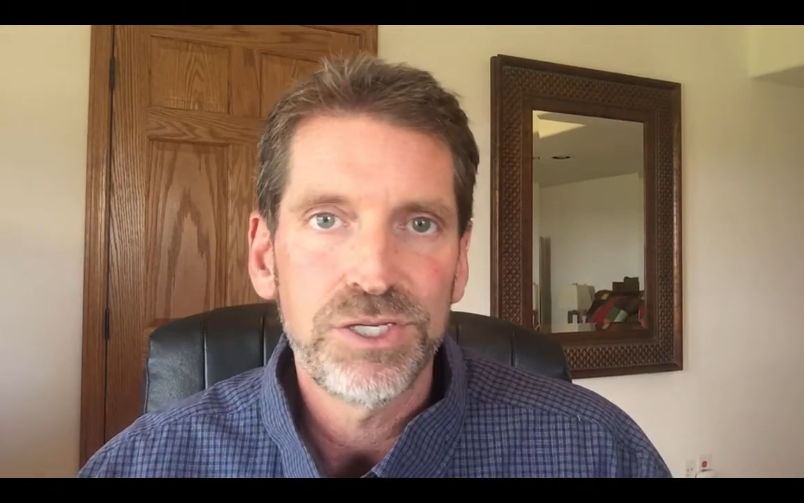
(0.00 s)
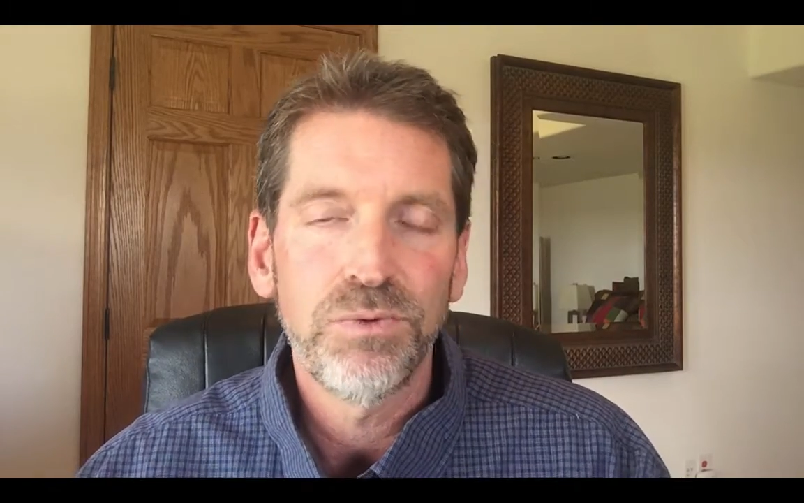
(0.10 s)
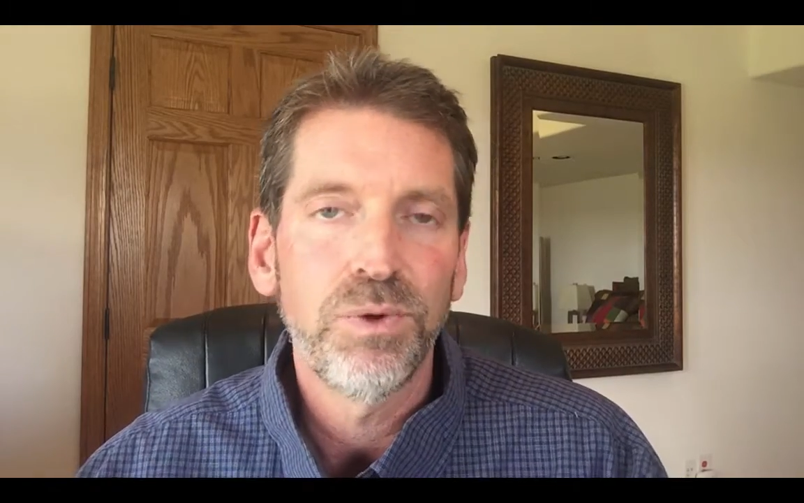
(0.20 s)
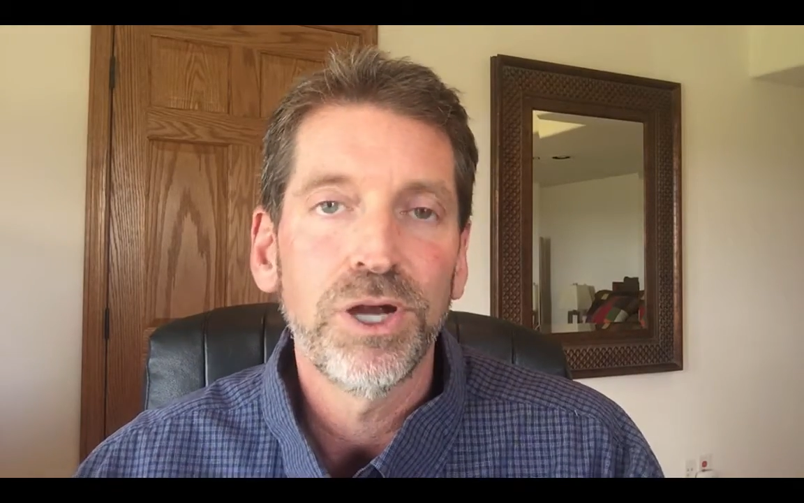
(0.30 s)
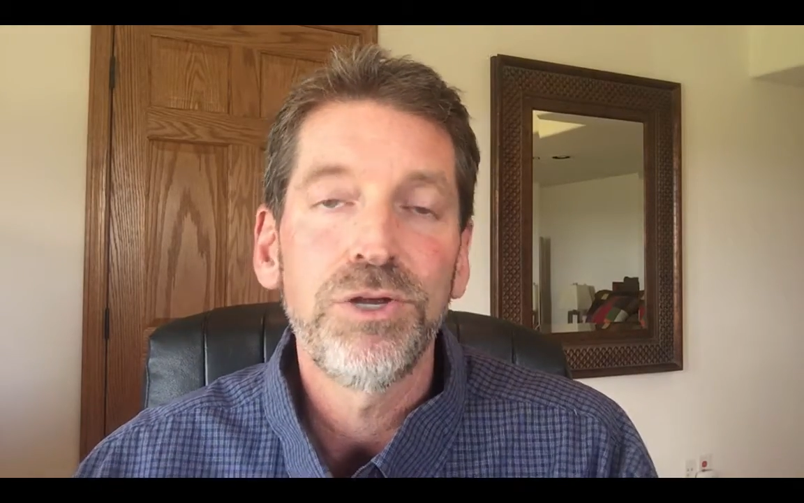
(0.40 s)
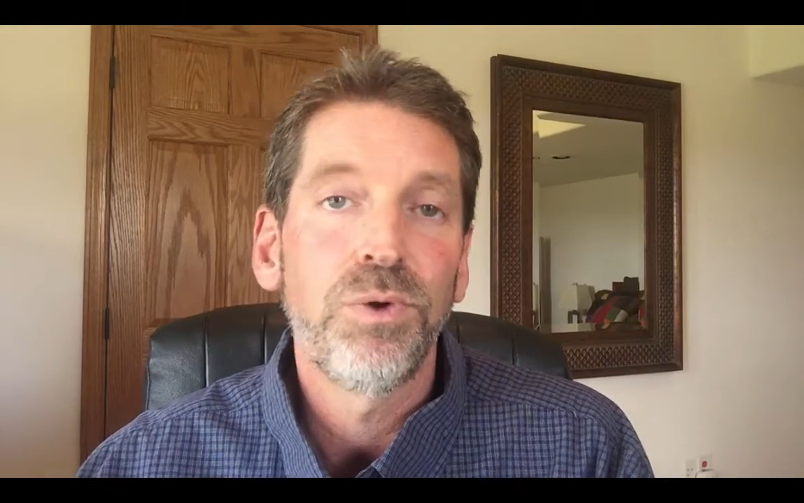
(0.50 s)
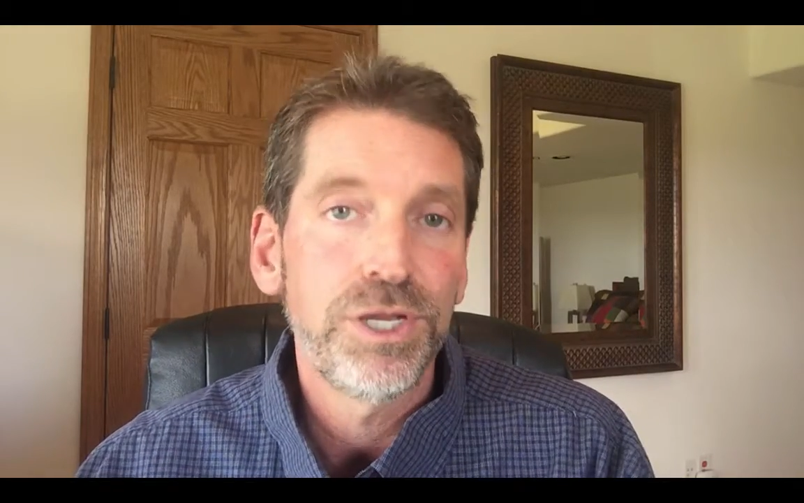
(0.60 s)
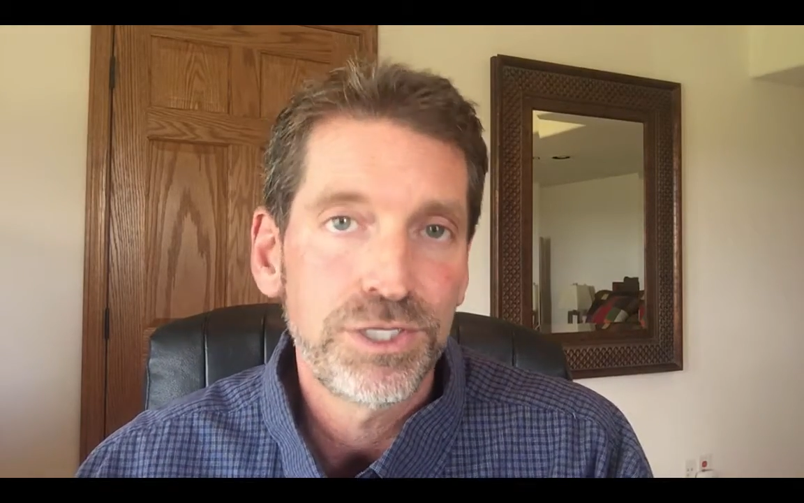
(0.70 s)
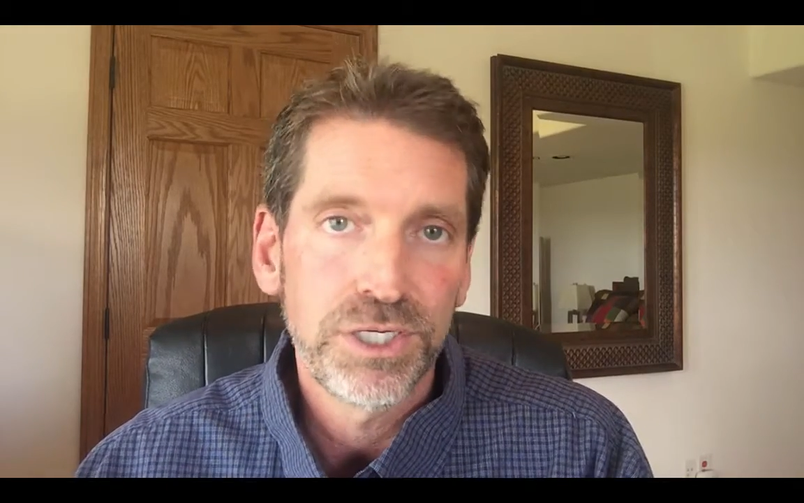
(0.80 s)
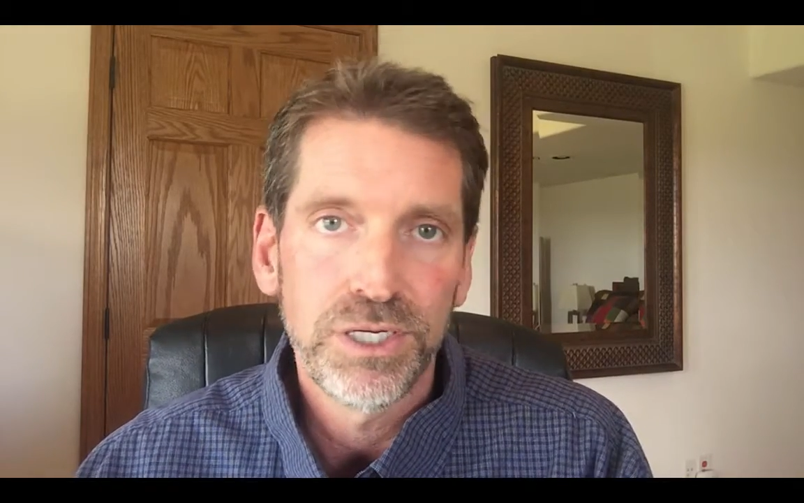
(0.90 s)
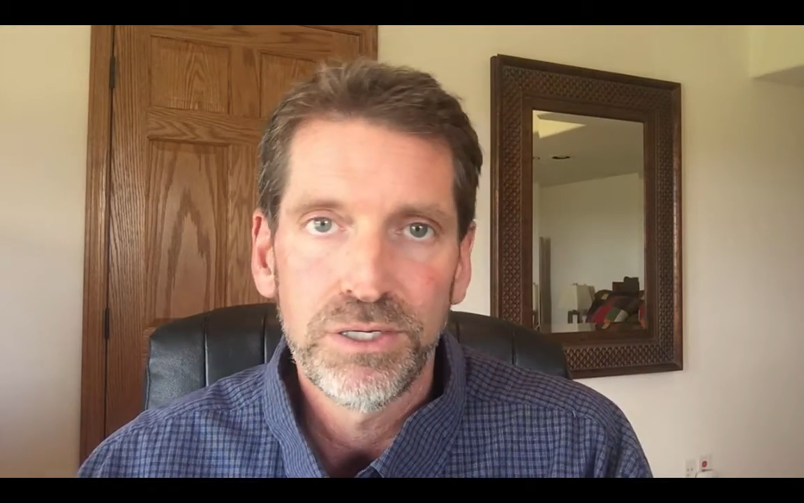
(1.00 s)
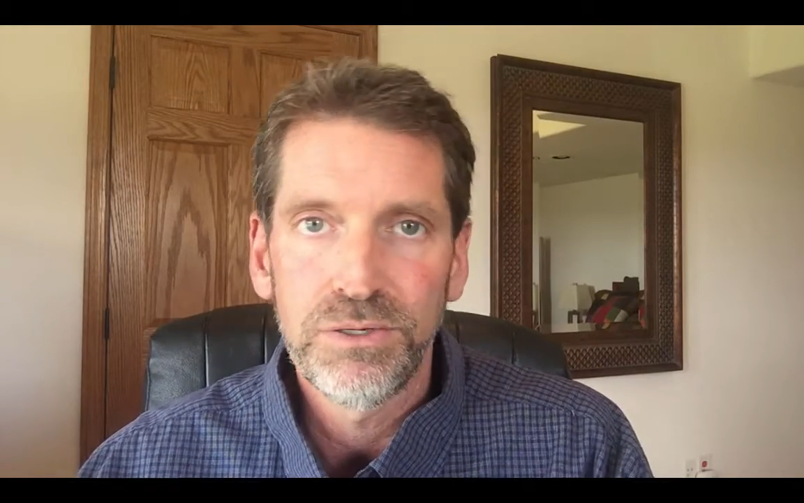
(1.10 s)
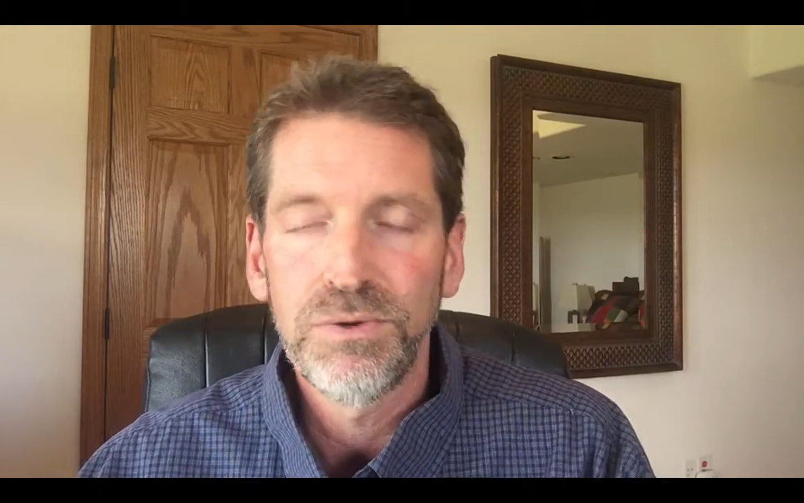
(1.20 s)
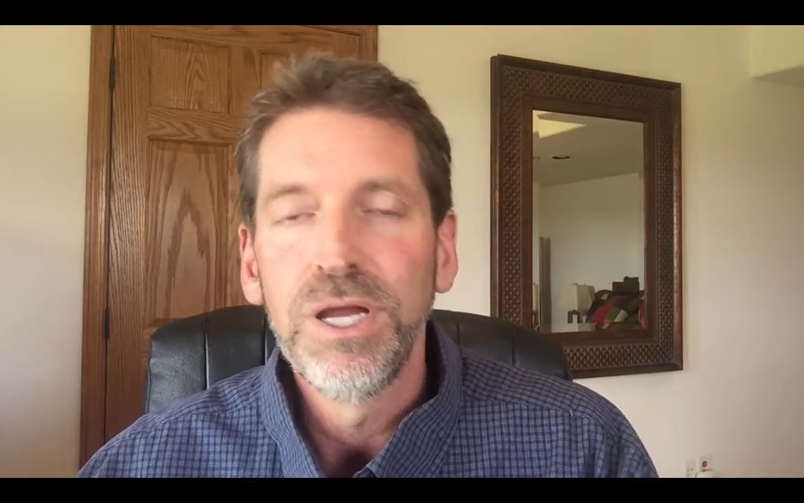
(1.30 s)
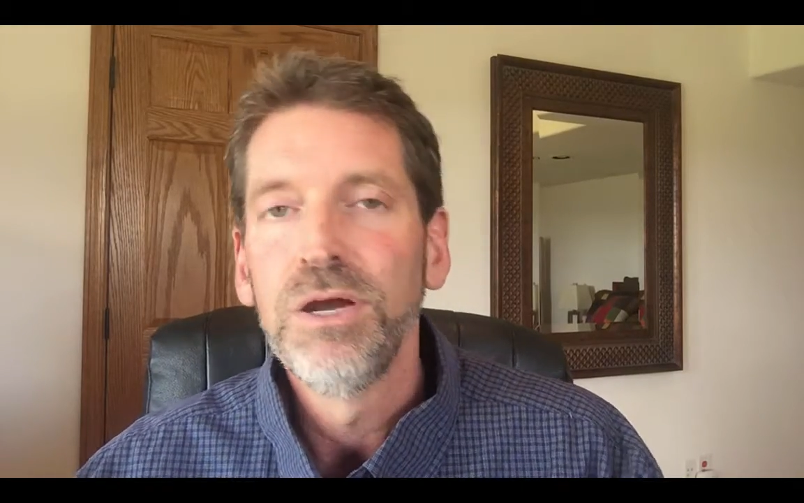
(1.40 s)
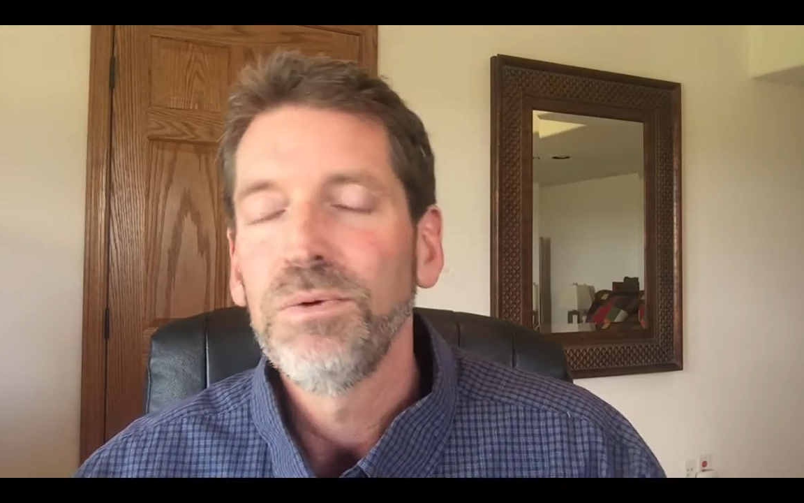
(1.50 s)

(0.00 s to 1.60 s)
where you want it to go,